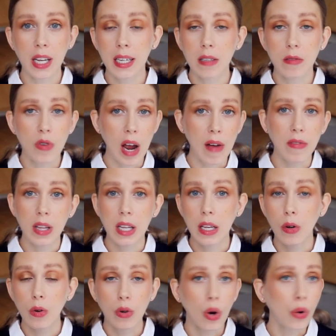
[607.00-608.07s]
like
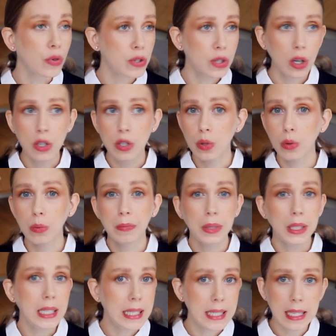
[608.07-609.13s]
traveling or concerts or
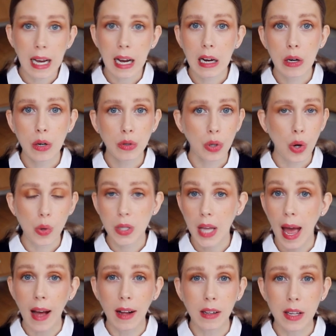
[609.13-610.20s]
eating out,
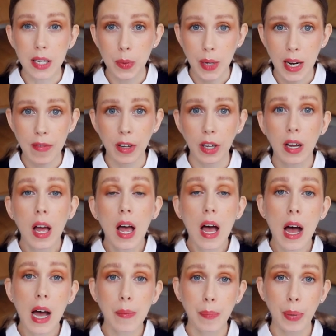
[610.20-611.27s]
hotels, whatever,
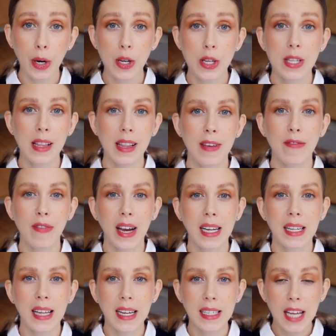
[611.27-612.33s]
I personally
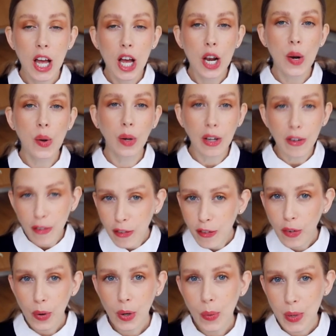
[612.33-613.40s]
find that looking
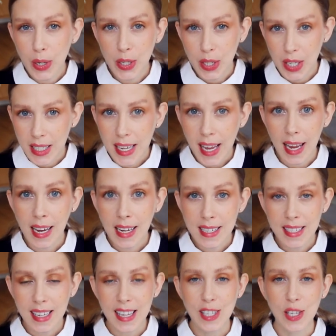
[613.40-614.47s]
forward to the
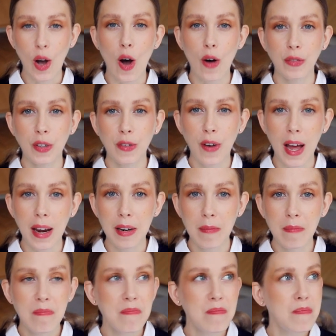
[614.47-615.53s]
date is half the fun.
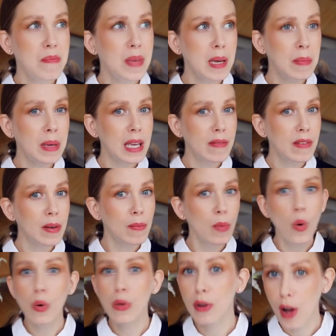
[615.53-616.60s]
Maybe even
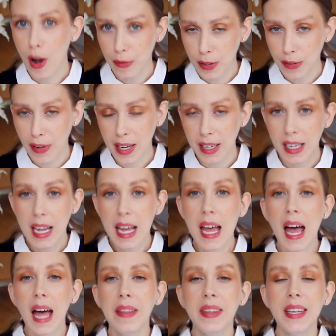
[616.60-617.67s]
more than half the fun.
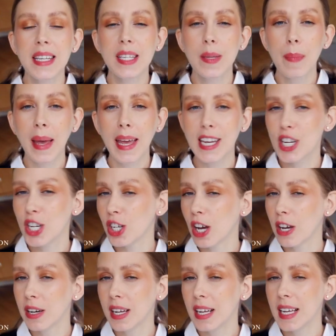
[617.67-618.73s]

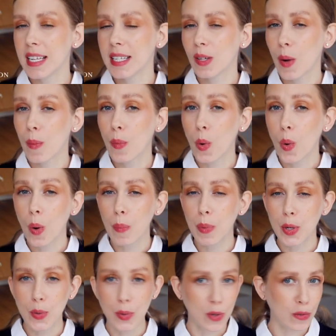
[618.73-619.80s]
Anticipation is a more
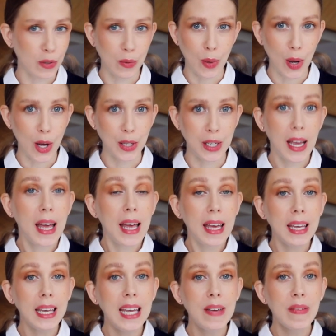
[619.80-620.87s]
beautiful word.
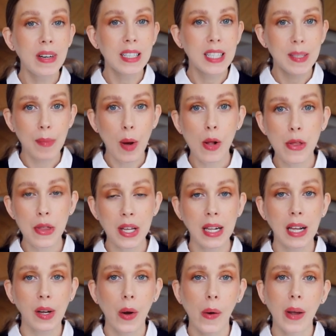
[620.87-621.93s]
Even a small thing
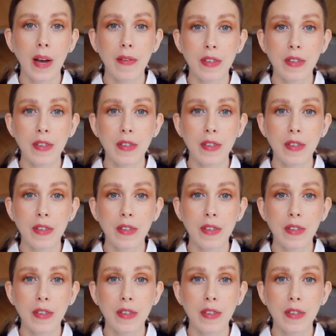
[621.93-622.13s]
like going